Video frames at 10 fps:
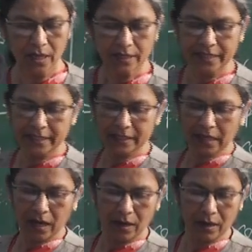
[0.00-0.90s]
Such as
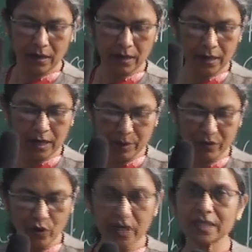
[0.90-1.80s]

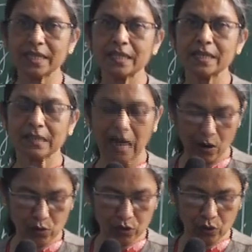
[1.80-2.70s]
herbivorous, such as
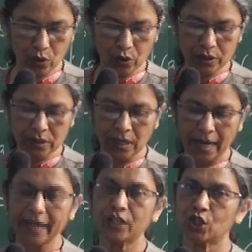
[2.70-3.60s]
cows, goats,
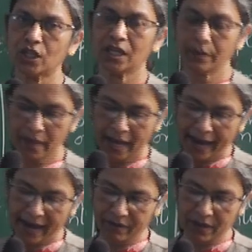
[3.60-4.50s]
and sheep,
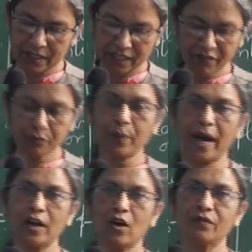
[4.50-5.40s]
have a tough
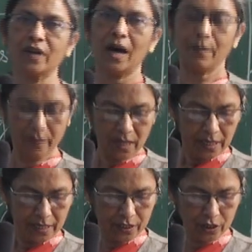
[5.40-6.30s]
pad of gum
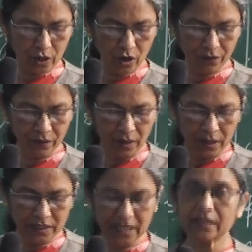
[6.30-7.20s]
instead of
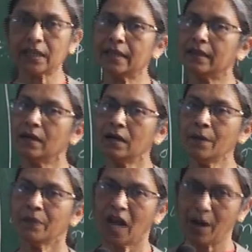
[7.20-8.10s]
teeth in the
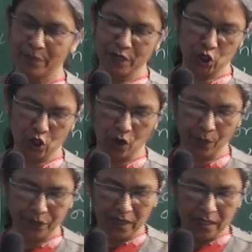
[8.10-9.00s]
upper jaw.
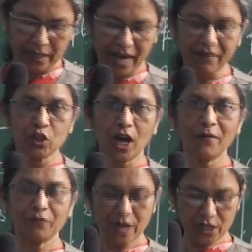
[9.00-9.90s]
They have
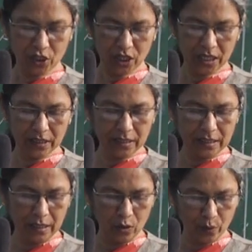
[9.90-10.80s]
sharp front teeth in
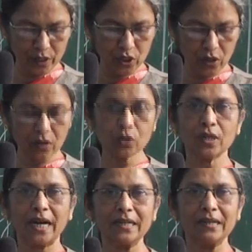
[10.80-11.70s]
the lower jaw to
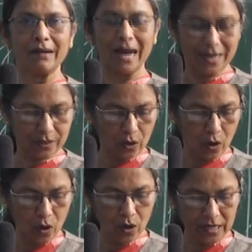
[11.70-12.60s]
cut grass
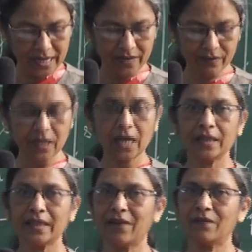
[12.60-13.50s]
or leaves.
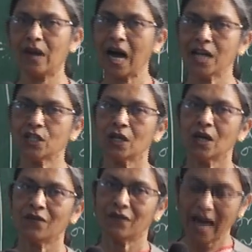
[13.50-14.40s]
They have large,
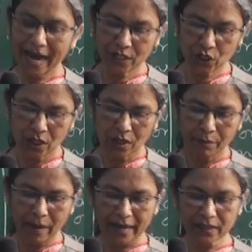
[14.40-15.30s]
flat
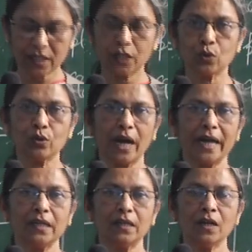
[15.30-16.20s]
back teeth to
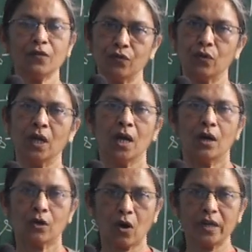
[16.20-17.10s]
grind the food.
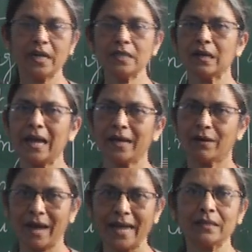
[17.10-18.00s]
Rodents like
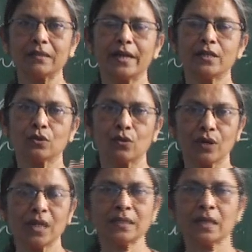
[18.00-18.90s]
rats and
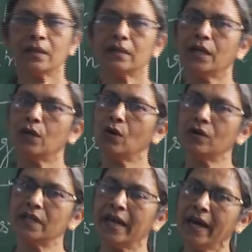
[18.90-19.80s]
squirrels, they know
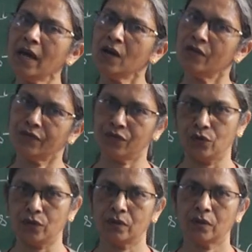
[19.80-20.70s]
their
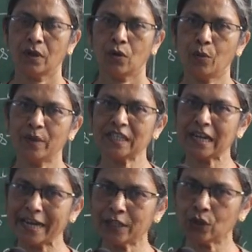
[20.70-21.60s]
food. Hope it's
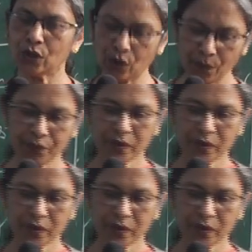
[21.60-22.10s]
clear to you.